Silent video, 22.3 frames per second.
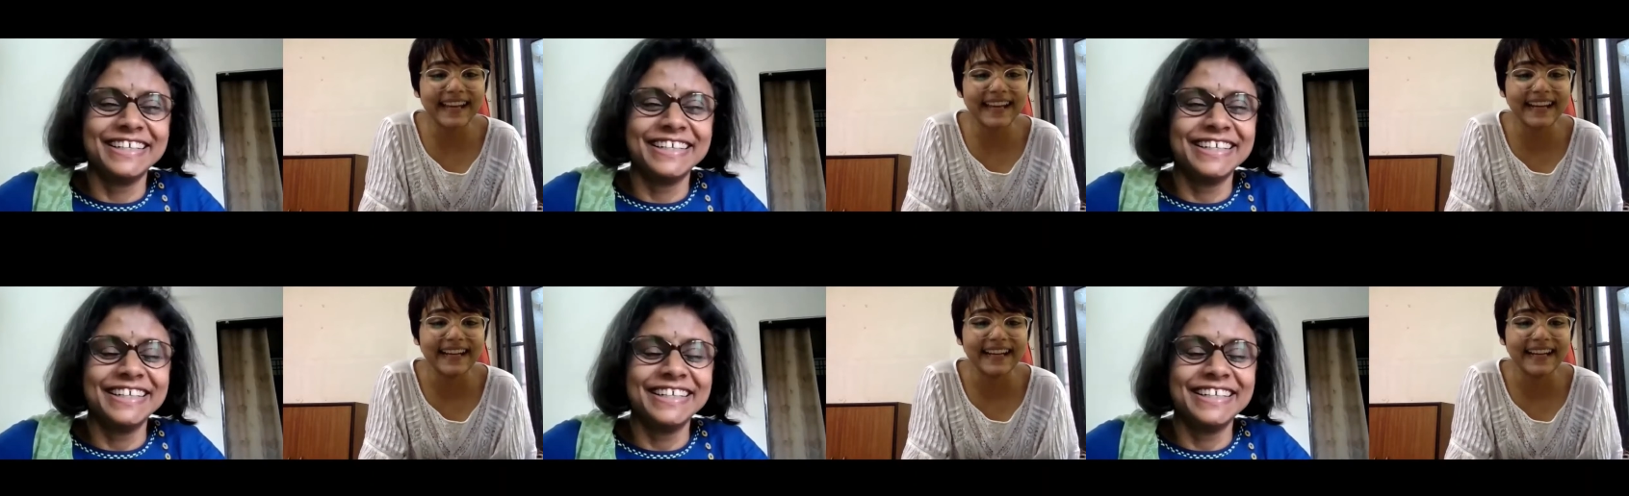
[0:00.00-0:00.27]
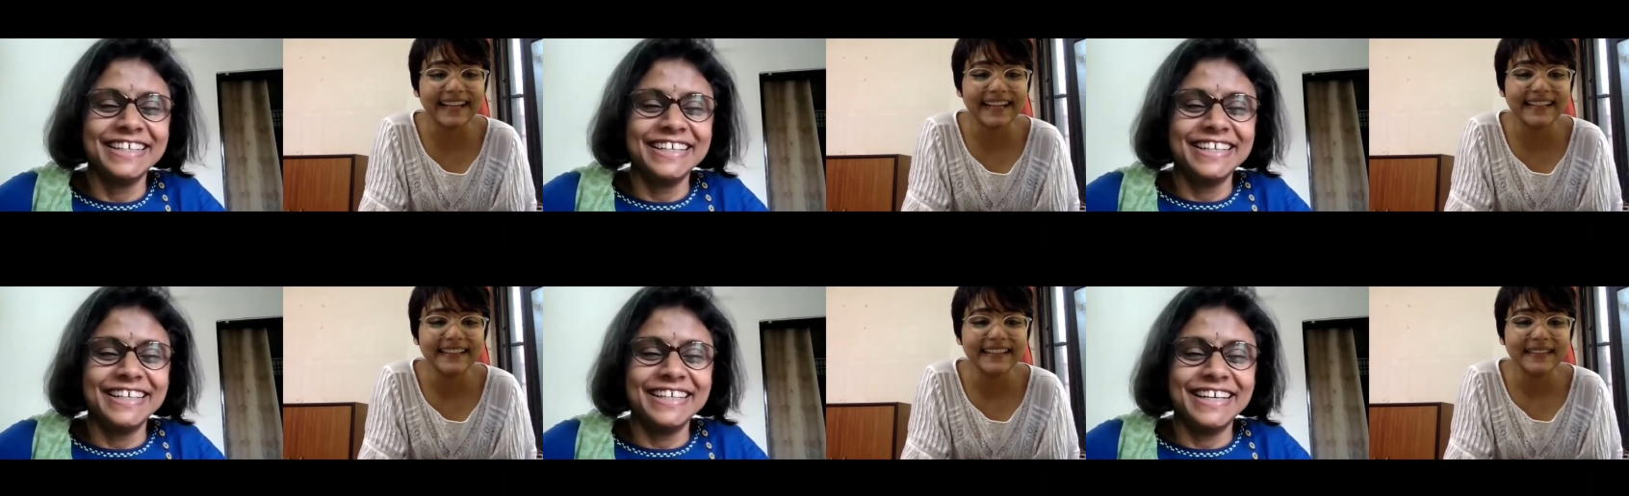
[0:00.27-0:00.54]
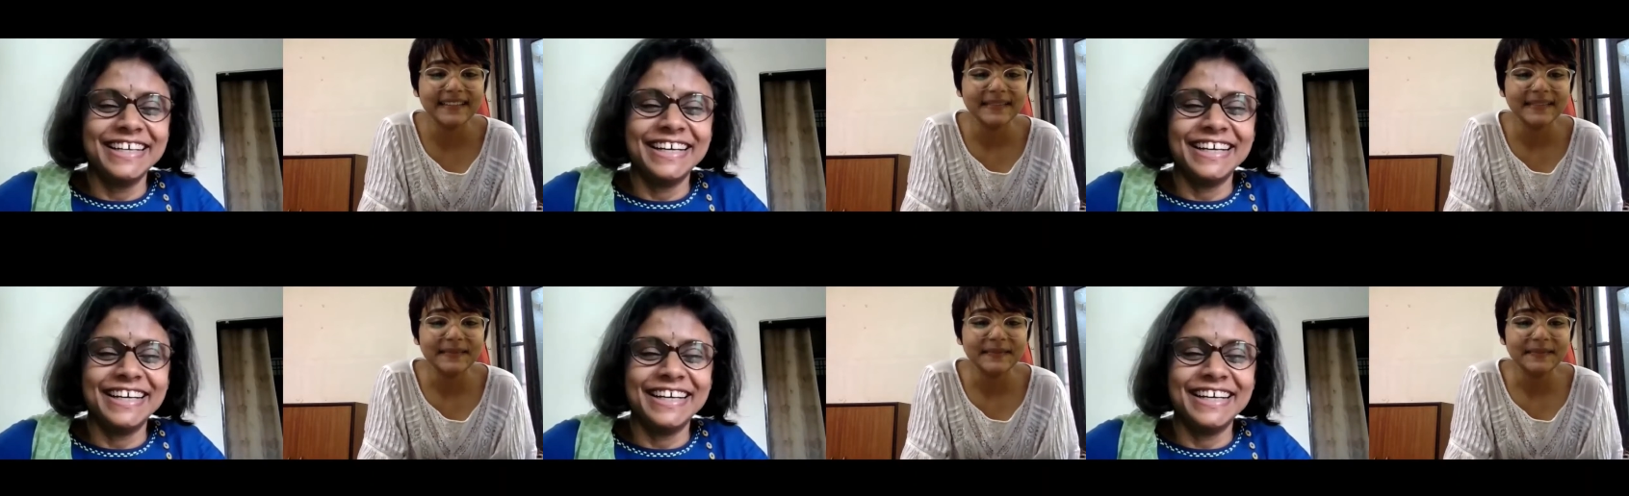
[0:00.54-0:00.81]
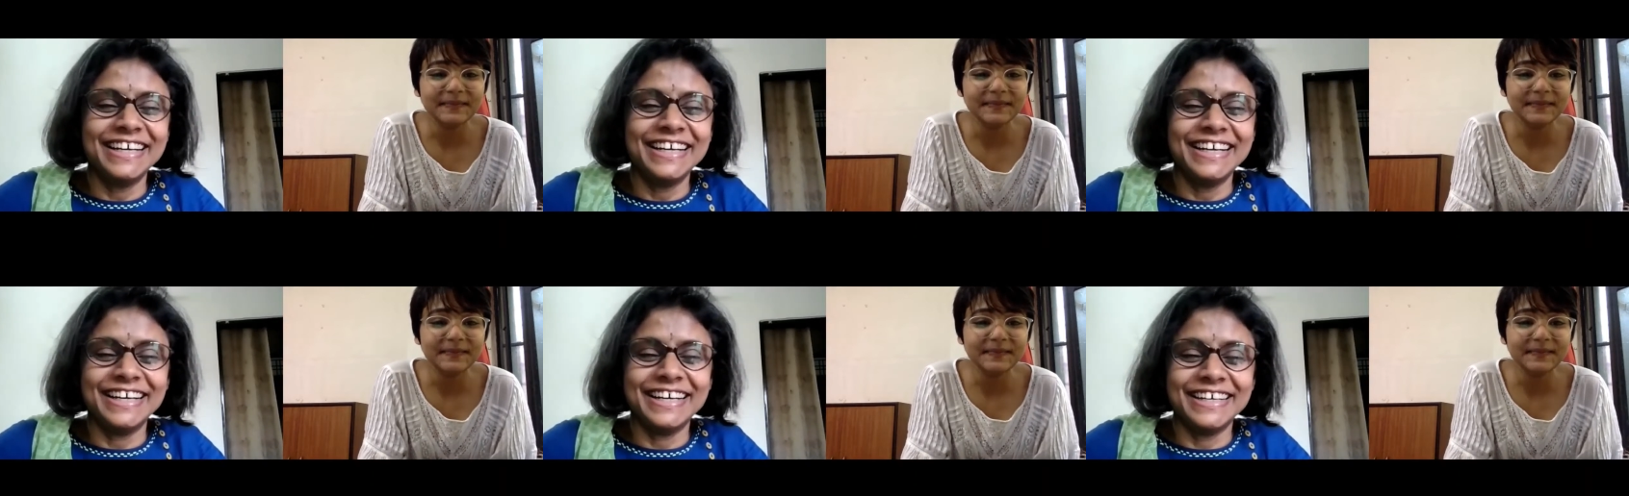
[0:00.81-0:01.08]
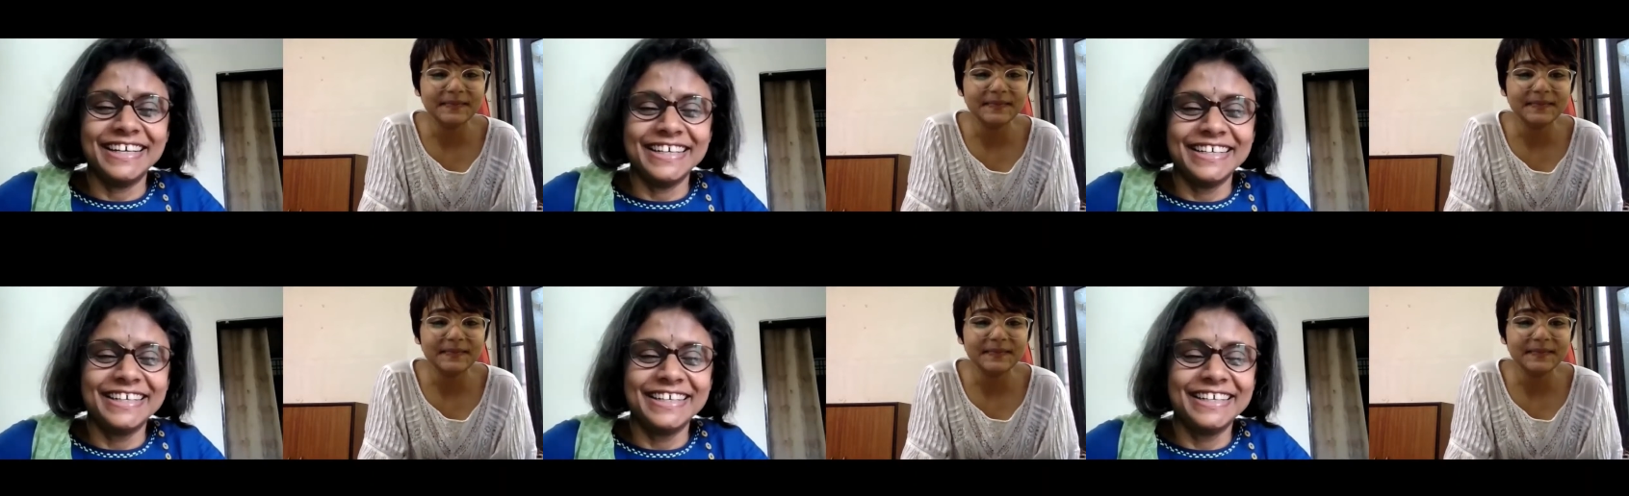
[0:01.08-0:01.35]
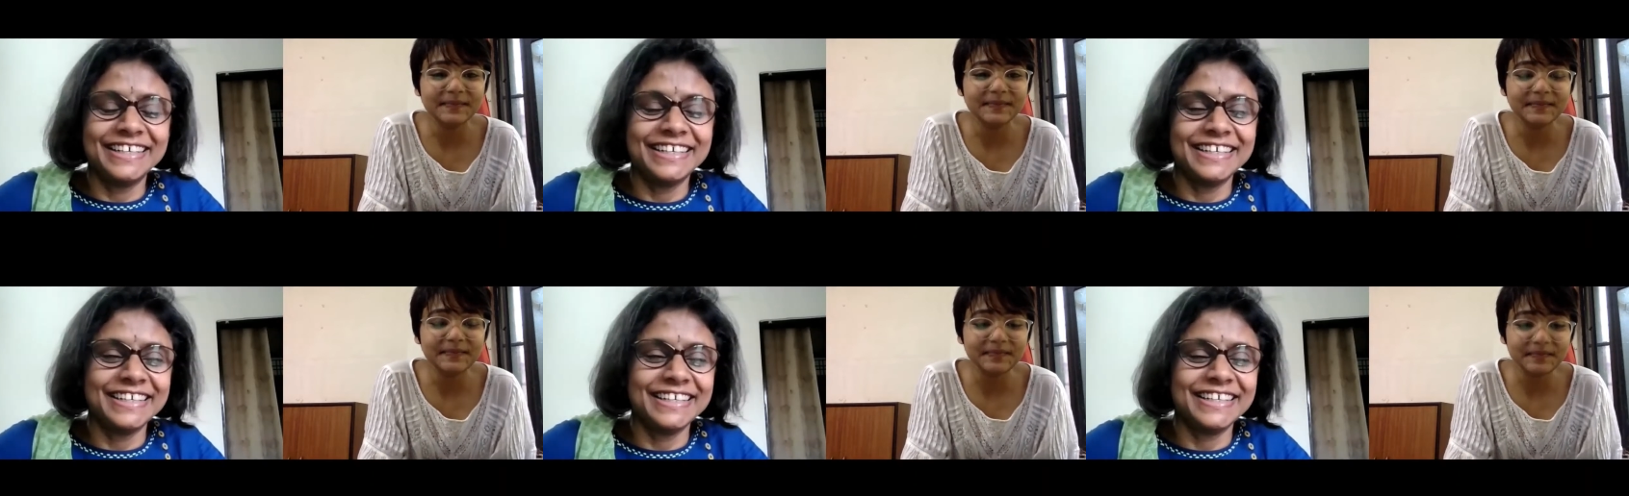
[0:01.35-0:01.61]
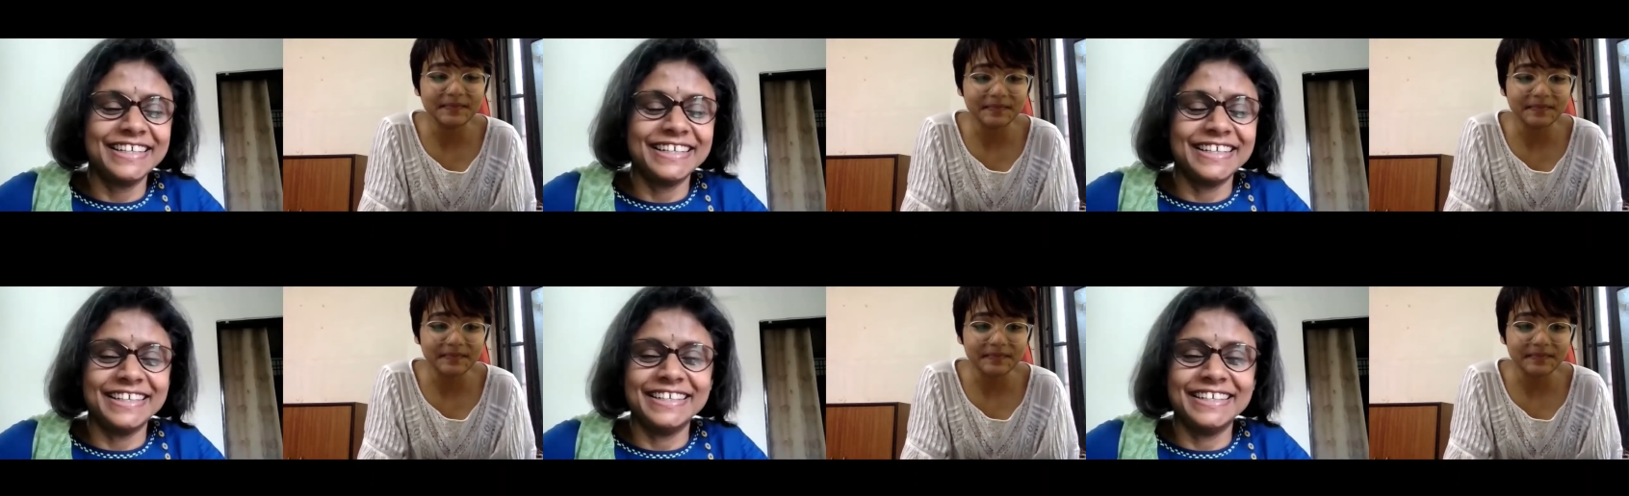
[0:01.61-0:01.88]

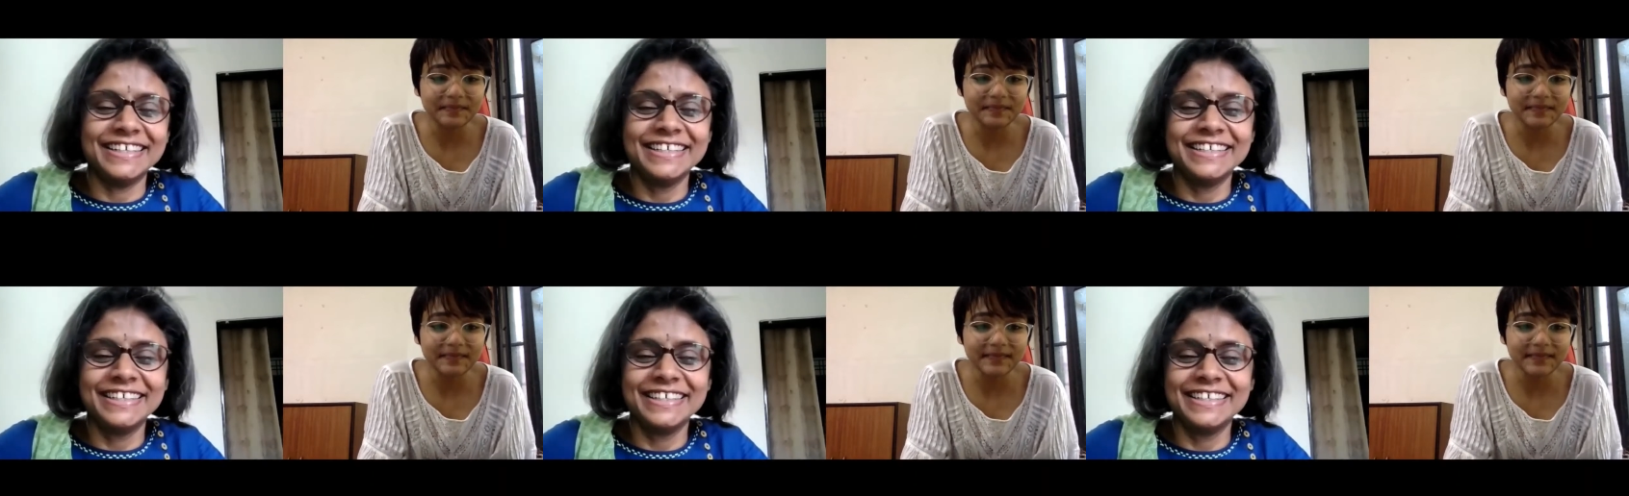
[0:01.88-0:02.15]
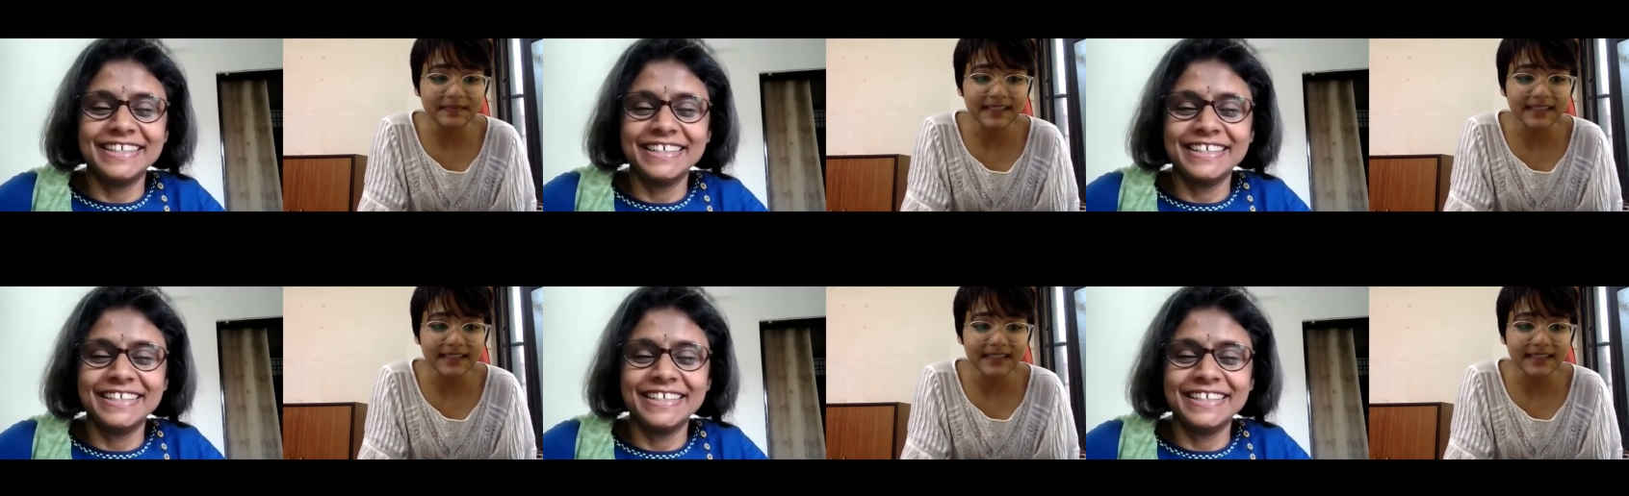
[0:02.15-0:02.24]
No one is speaking in this clip.